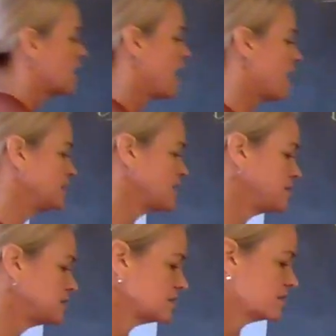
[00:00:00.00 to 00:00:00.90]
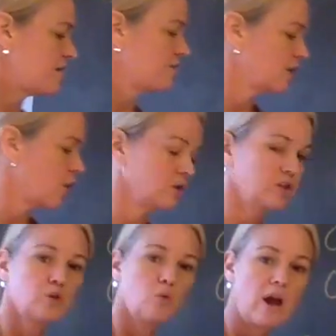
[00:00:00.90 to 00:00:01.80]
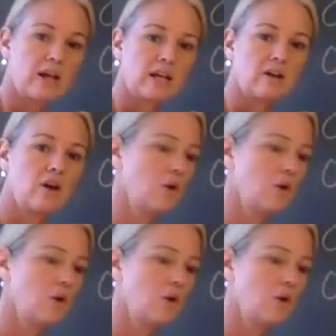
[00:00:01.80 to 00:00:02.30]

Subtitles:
How many times does 11 go into 20?